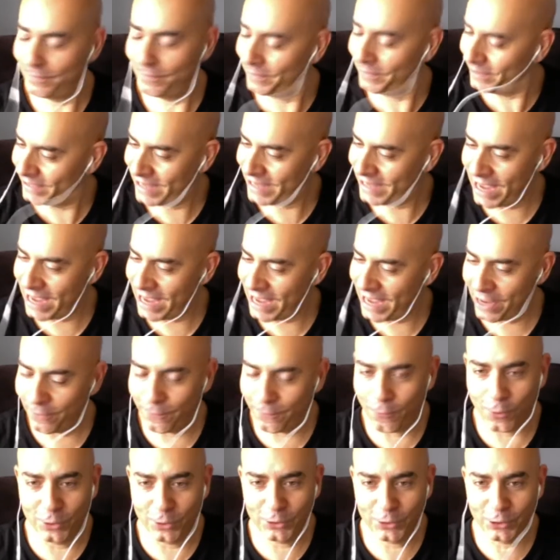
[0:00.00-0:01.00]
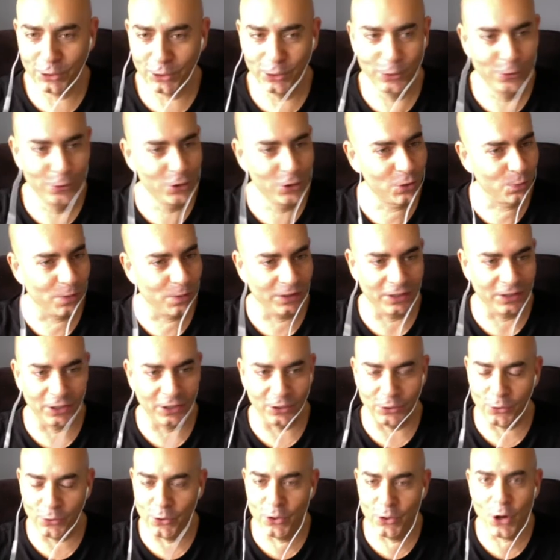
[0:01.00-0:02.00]
Can't afford to lose, but the
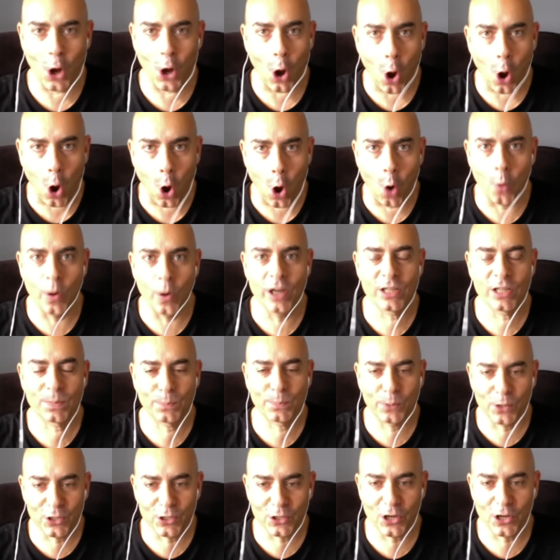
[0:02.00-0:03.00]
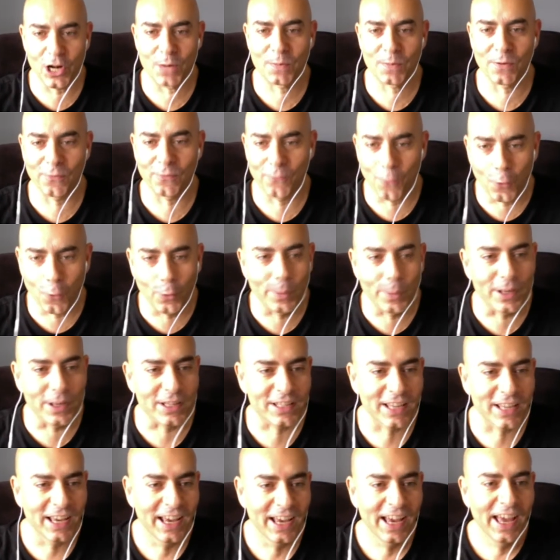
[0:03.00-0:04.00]
dude always puts on a performance.